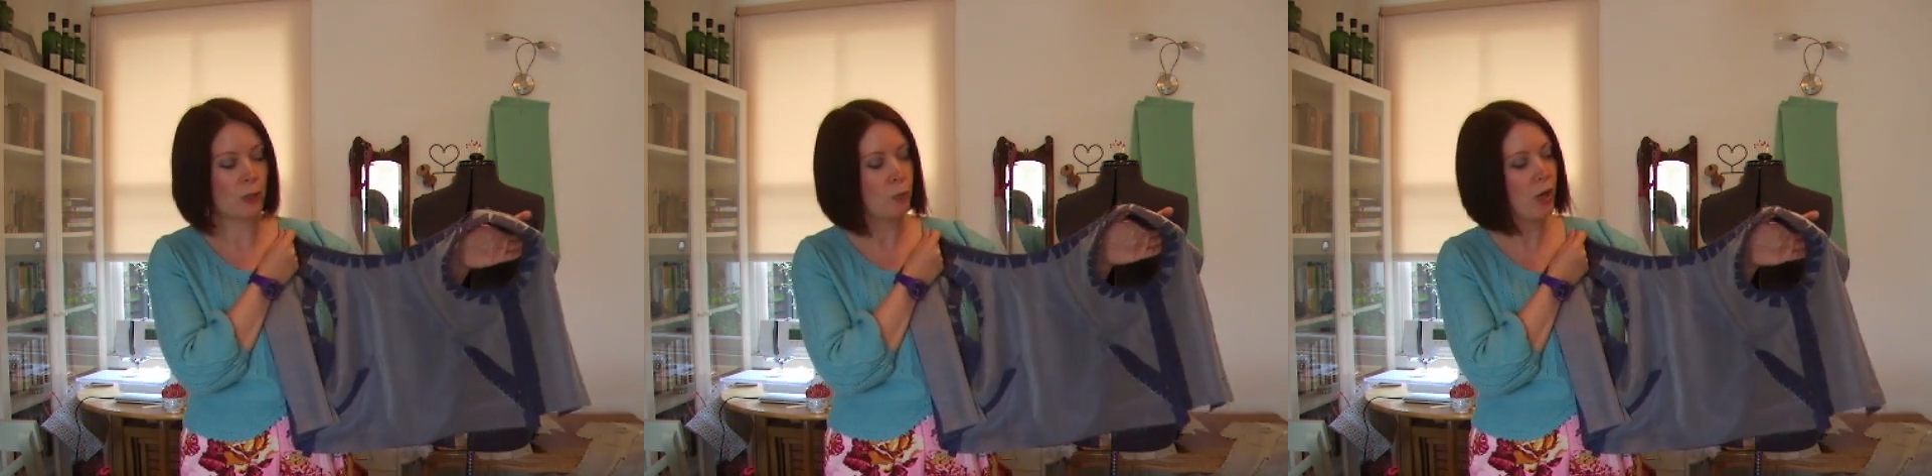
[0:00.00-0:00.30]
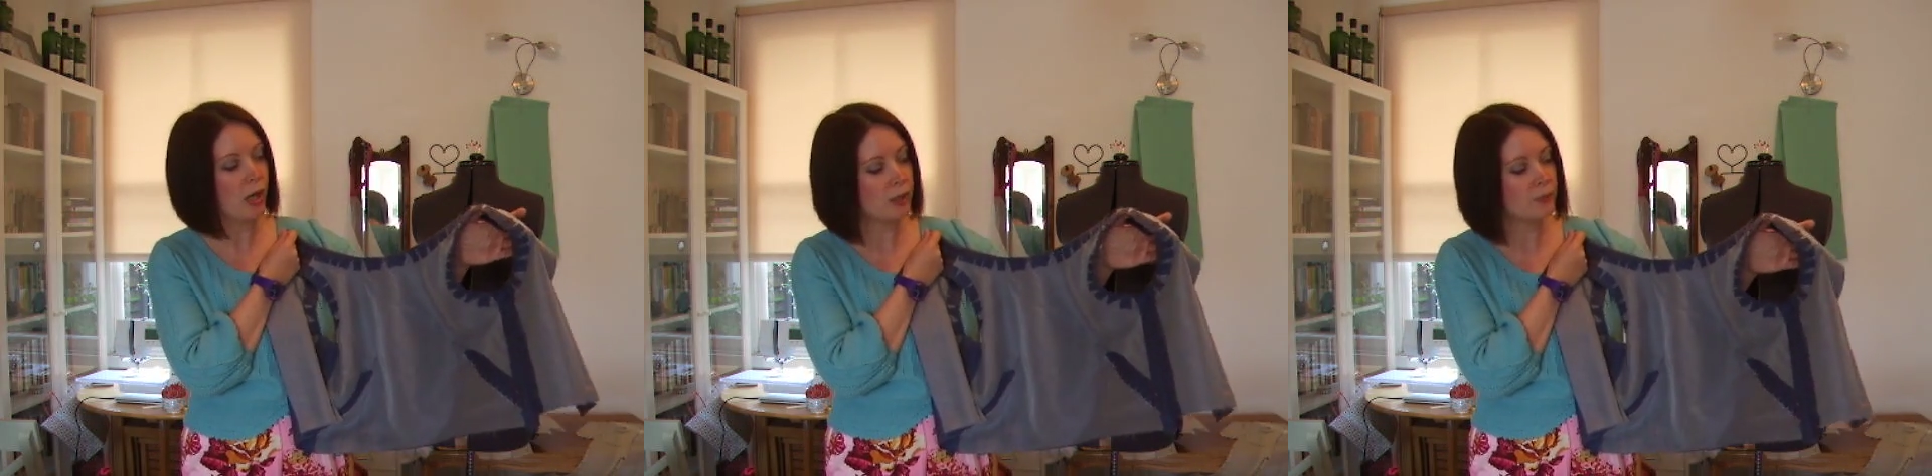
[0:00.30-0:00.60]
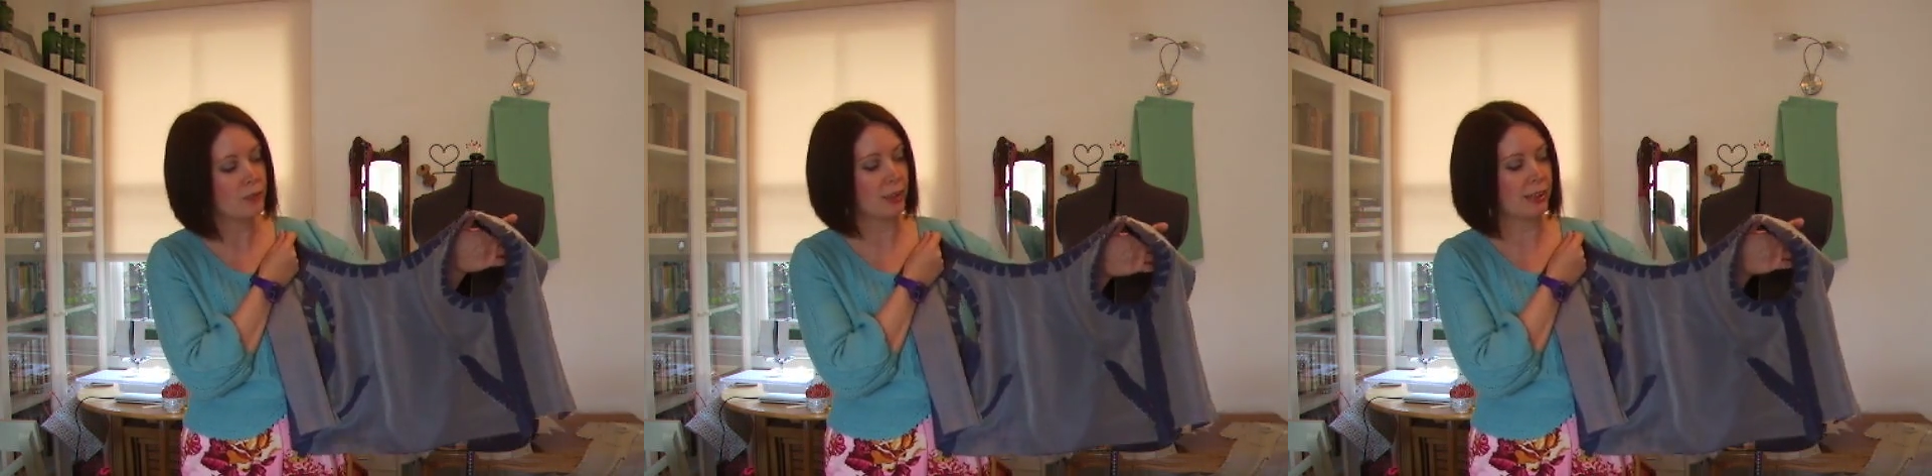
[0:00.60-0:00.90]
what
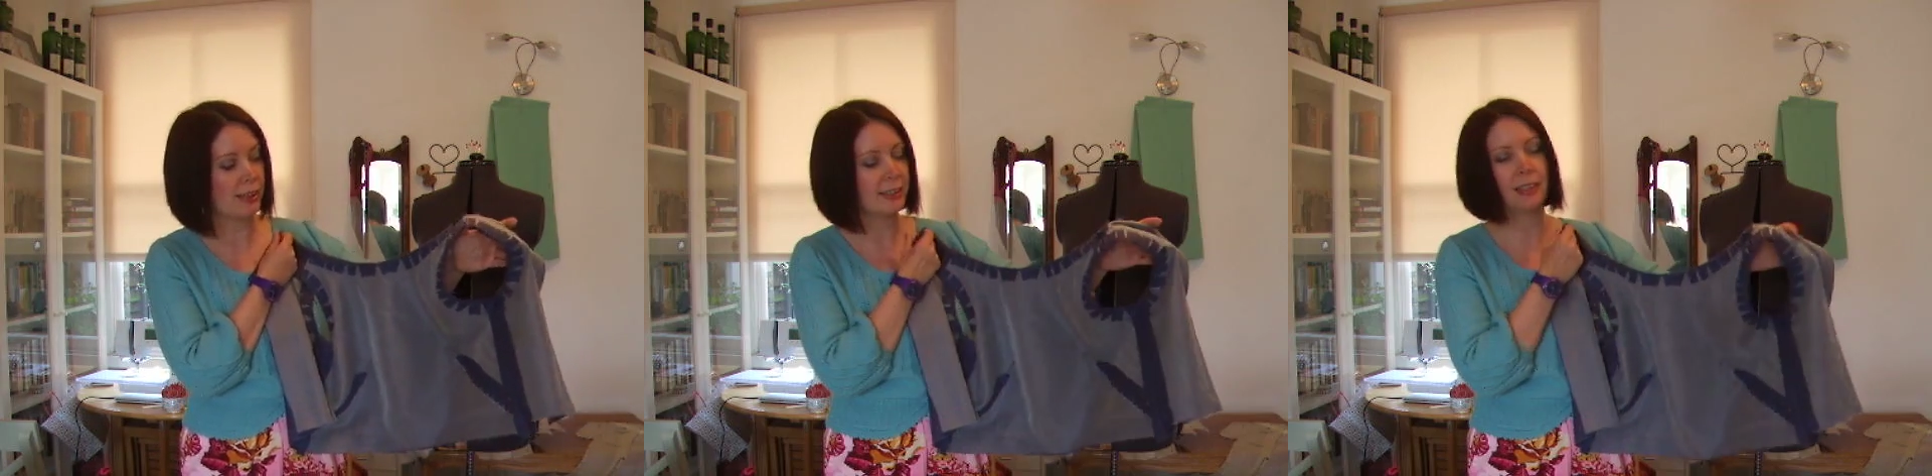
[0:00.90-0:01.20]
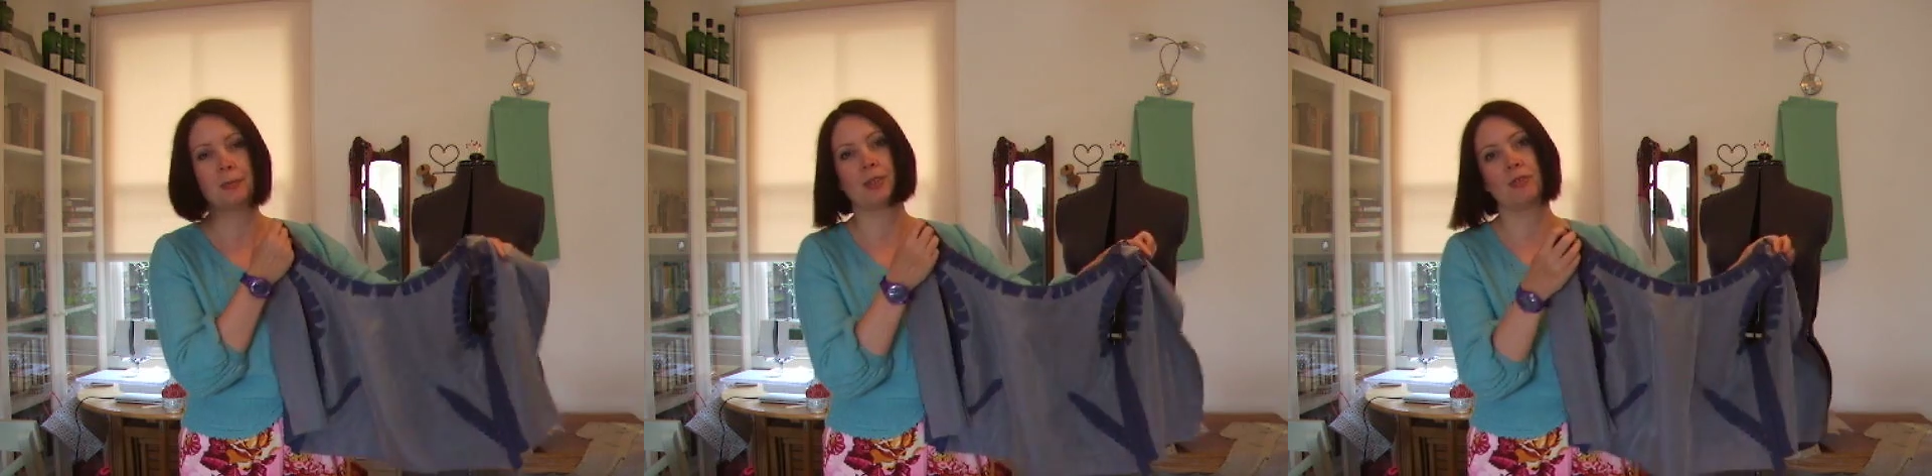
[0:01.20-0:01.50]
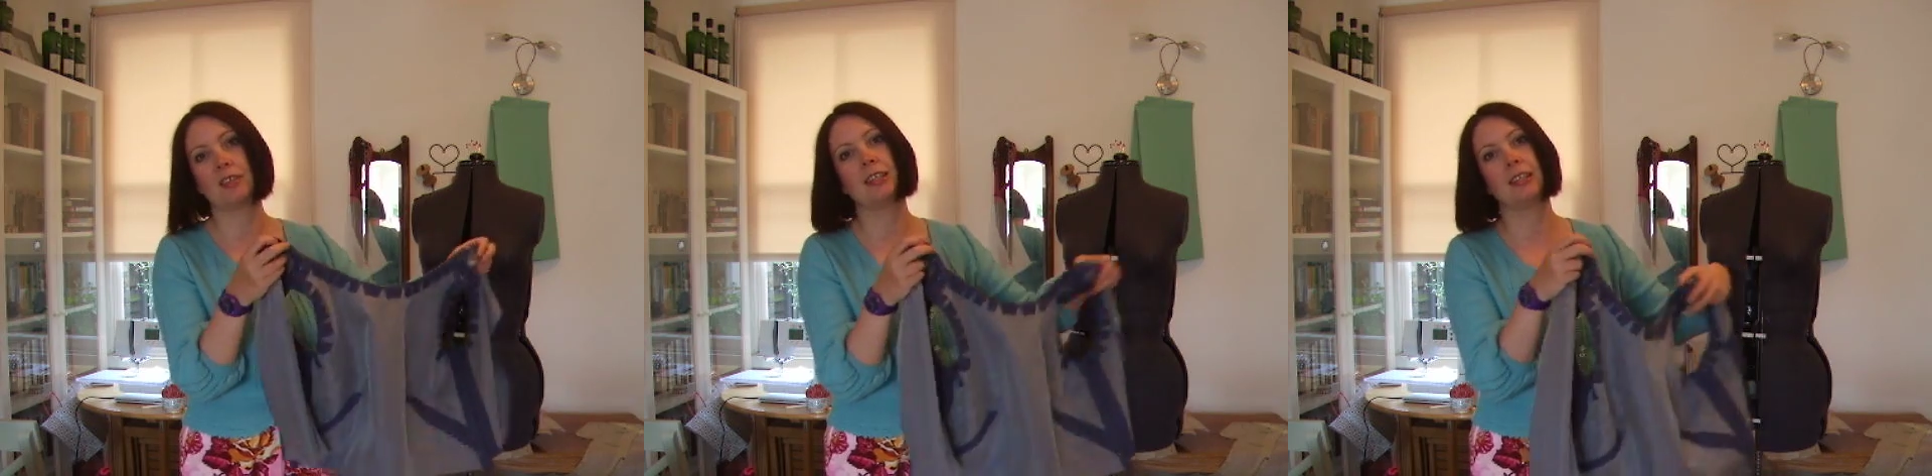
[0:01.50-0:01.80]
hopefully is going to be a
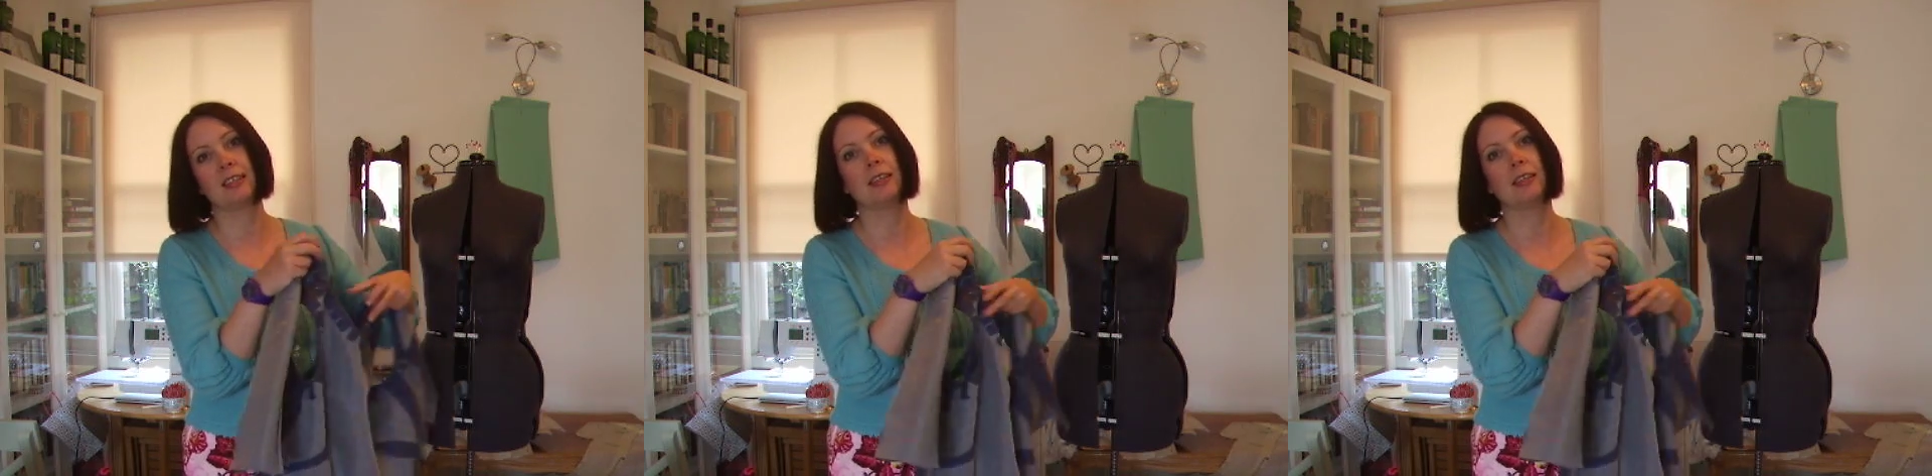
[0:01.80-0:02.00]
really